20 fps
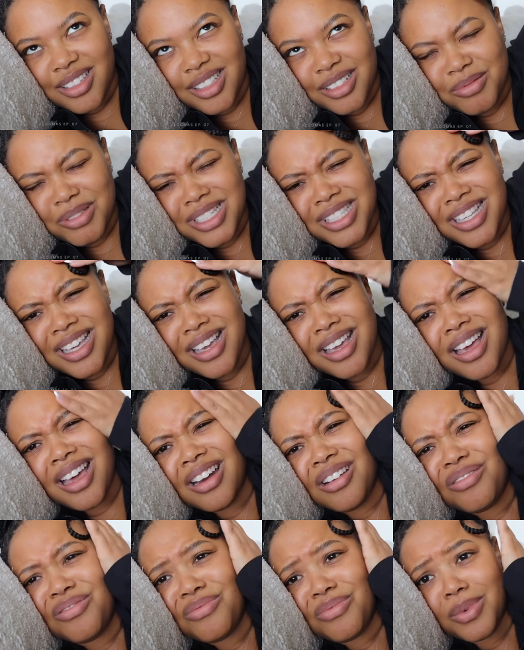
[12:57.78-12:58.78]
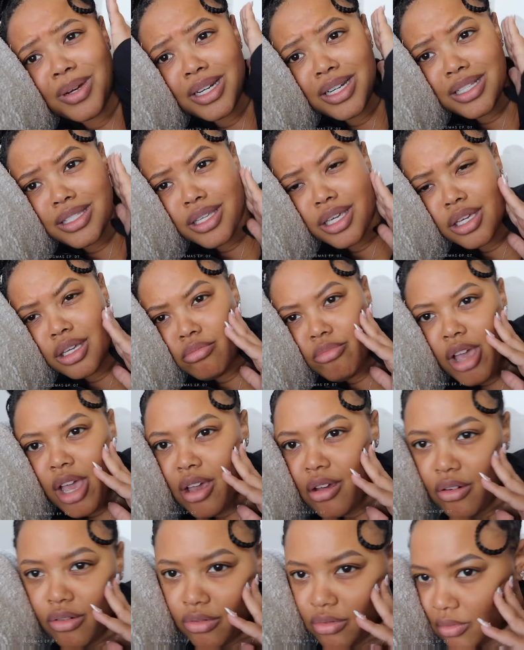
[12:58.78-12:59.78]
I'm just like, I don't want to take them
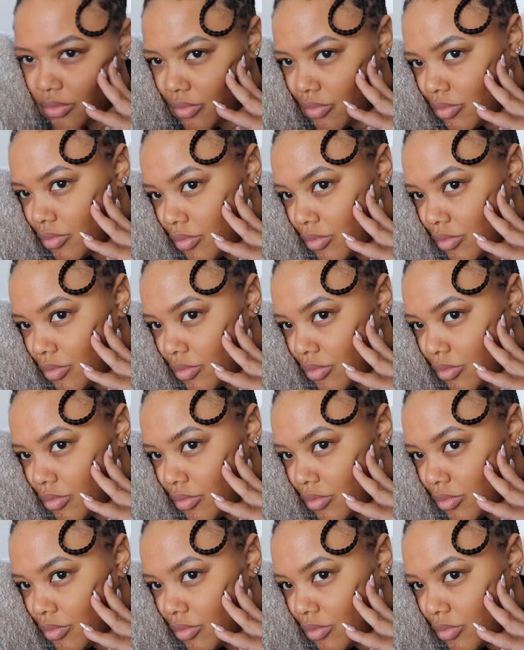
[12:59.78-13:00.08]
out.